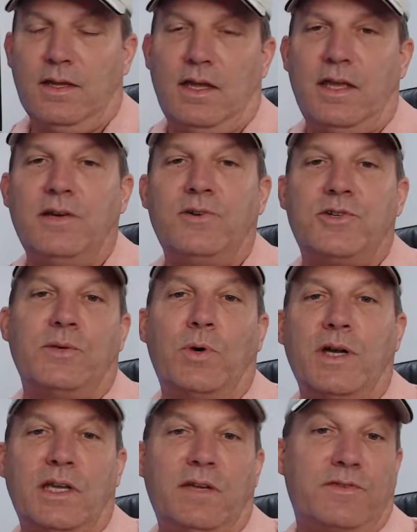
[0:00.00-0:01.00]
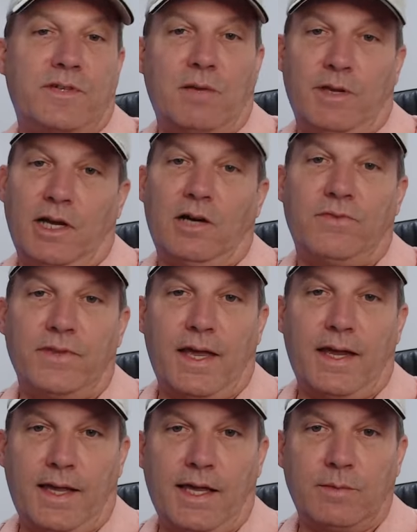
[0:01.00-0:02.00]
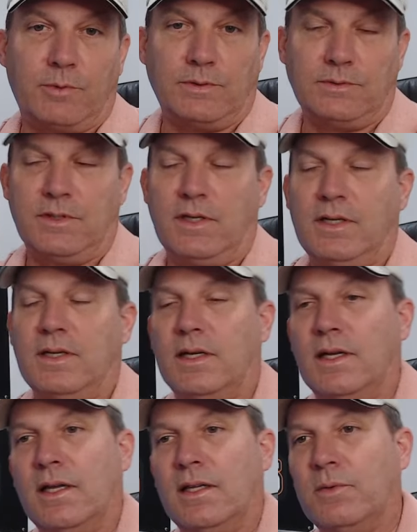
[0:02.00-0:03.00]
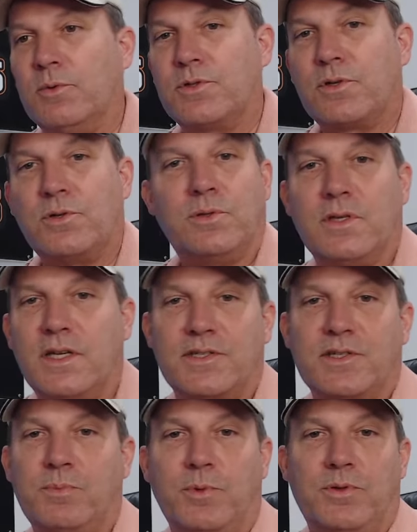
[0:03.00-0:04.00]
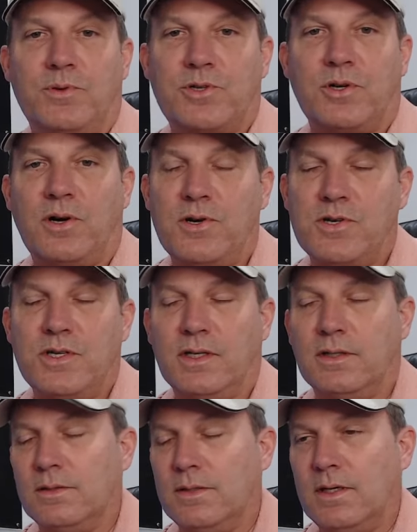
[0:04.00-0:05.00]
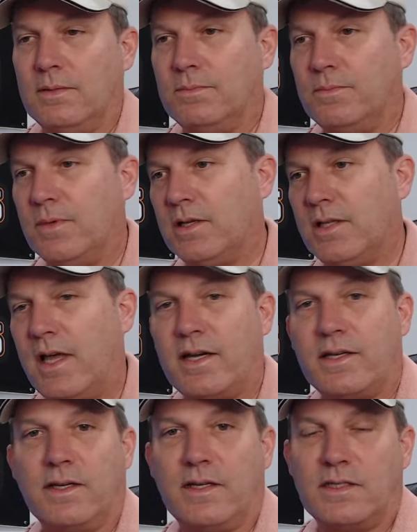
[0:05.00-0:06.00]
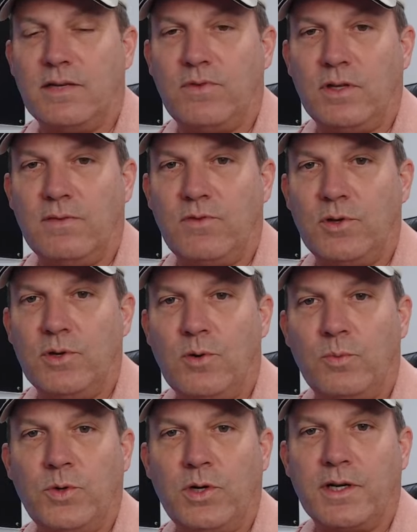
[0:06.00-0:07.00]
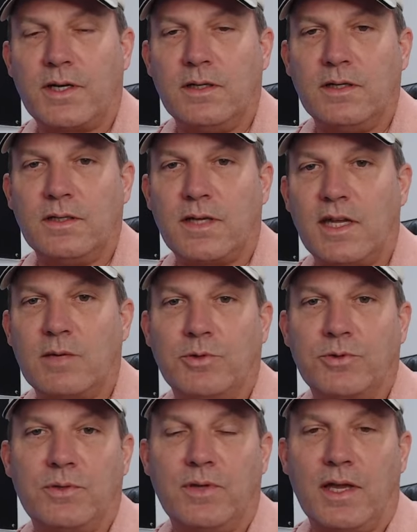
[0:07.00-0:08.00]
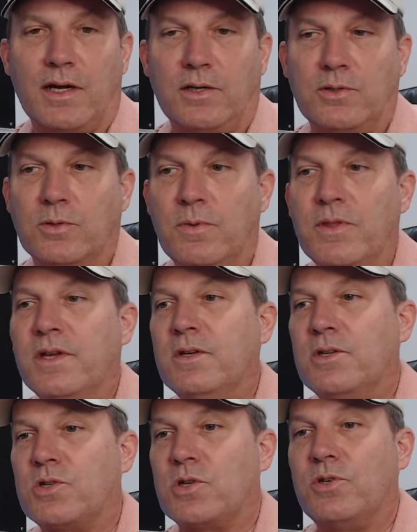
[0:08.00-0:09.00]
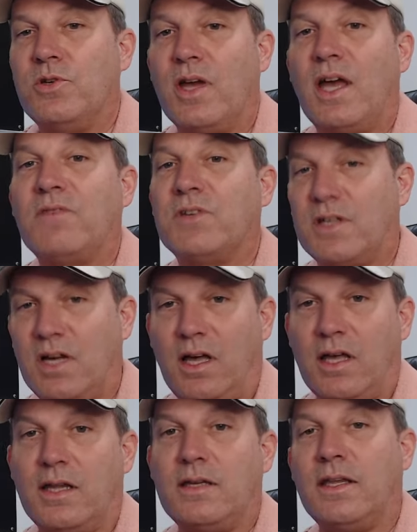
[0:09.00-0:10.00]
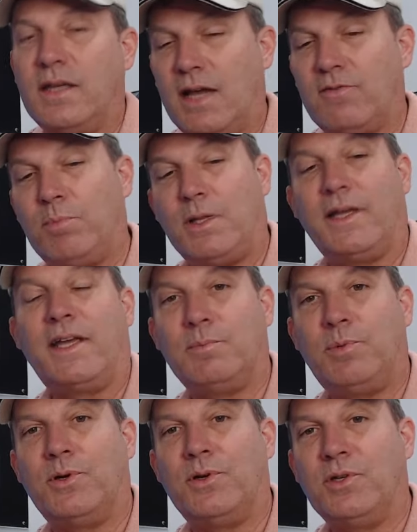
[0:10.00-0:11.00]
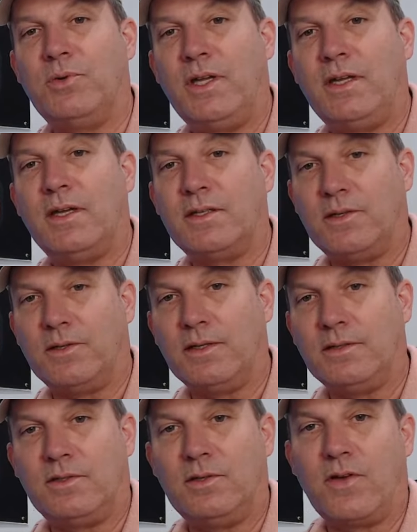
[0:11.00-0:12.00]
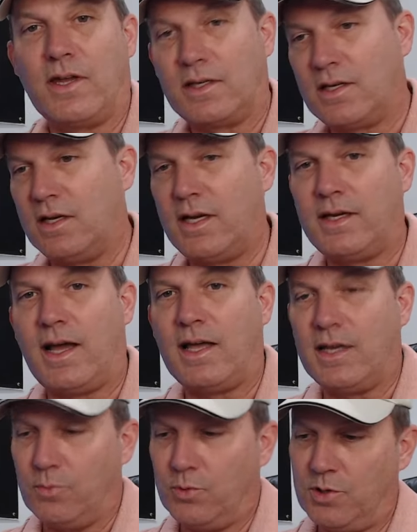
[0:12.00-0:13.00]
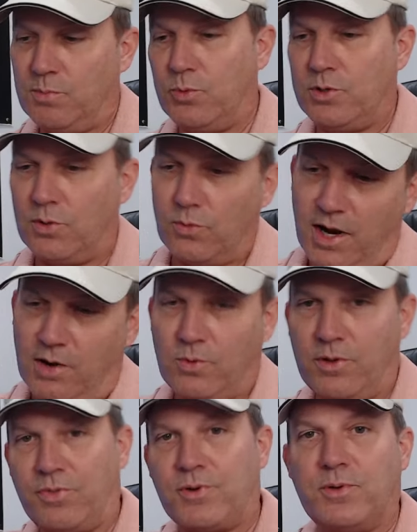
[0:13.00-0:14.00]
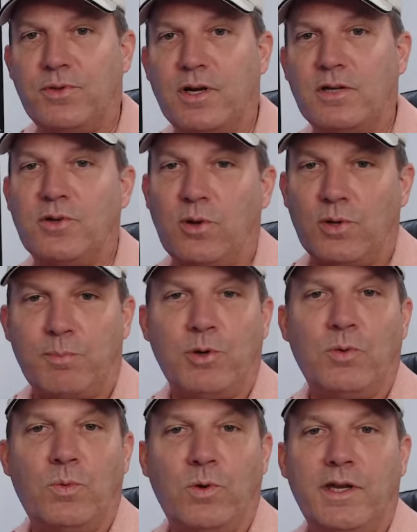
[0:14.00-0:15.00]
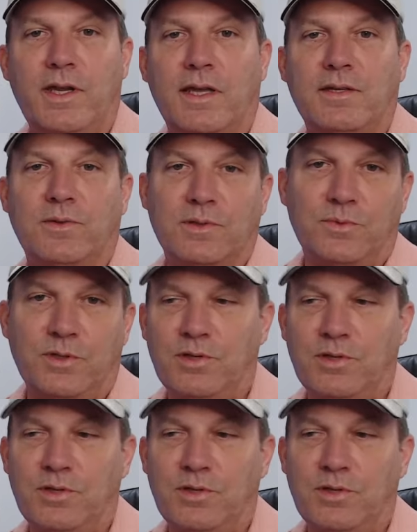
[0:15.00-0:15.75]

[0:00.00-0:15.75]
energy waves coming off of that cable, and it will screw things up with your charging and a lot of things if you don't run a cable through that hole. So you have to cut it and have a plan to put a new end on it. You've got to cut it out, and when you route one through there, you only put one end on the one